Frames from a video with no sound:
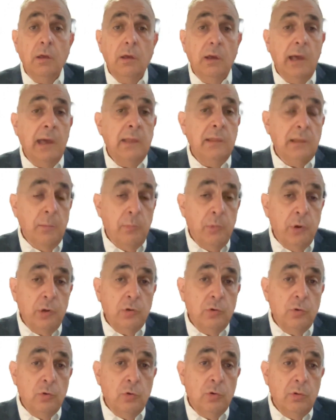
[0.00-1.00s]
And number
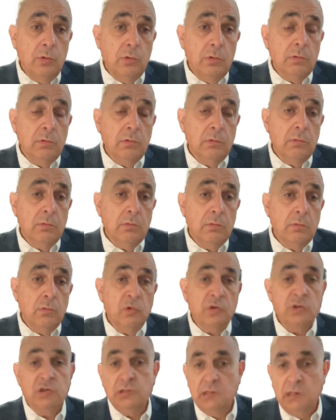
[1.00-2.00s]
two,
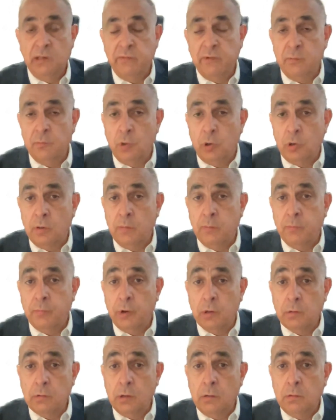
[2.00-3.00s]
which is even more
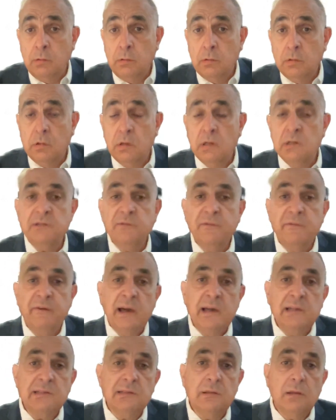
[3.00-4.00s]
important, is
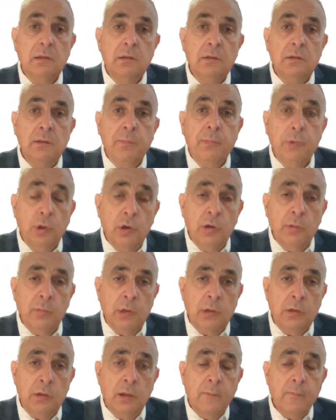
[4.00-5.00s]
fast
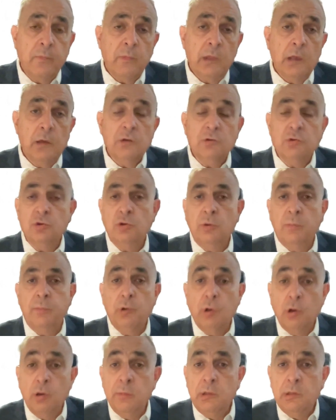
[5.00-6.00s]
deployment. So
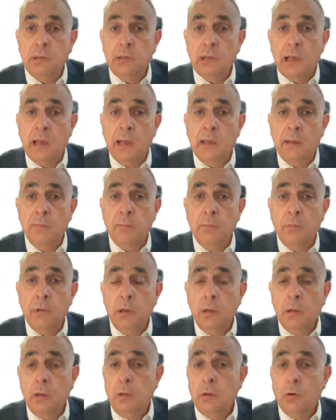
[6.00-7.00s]
deployment time
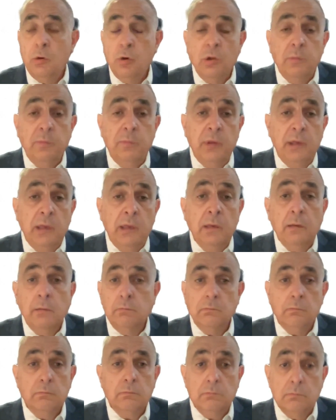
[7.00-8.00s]
could be
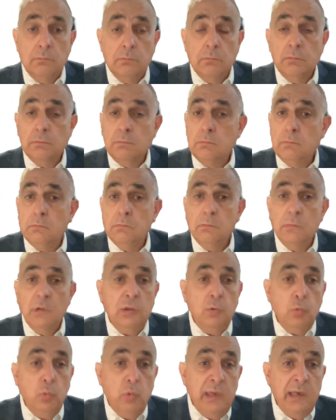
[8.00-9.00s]

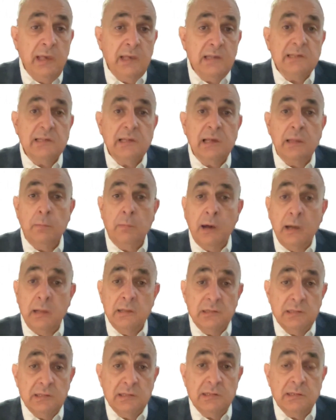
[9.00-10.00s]
in weeks and
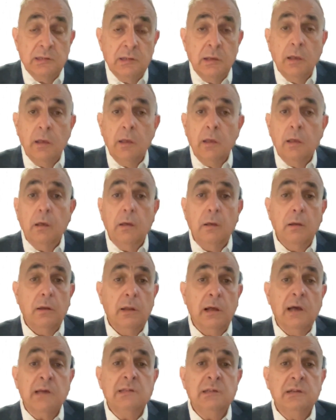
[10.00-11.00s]
months
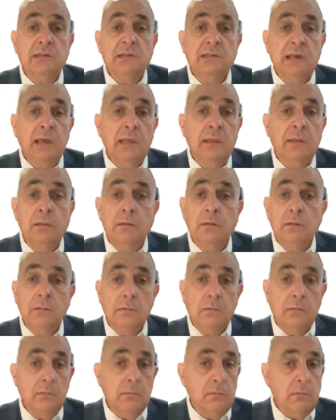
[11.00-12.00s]
rather than
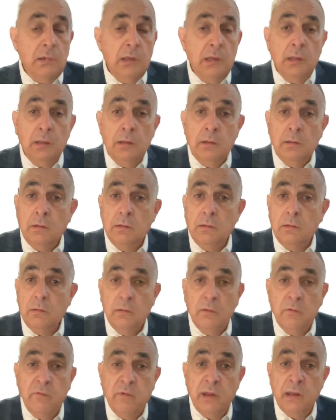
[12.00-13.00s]
in
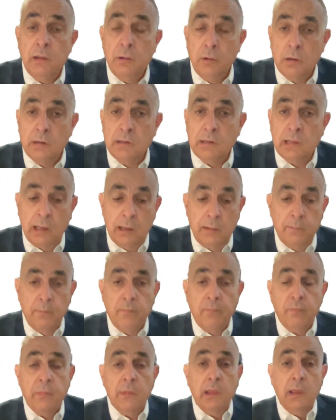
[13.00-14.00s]
very long time
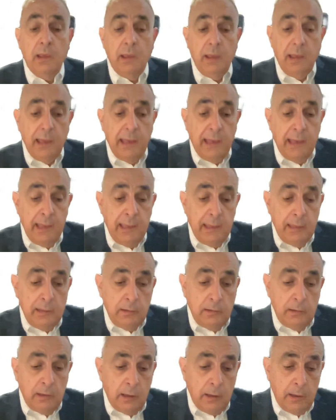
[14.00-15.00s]

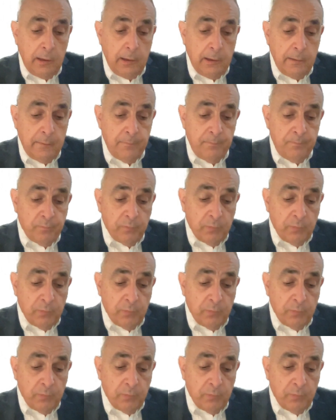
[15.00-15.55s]
and um,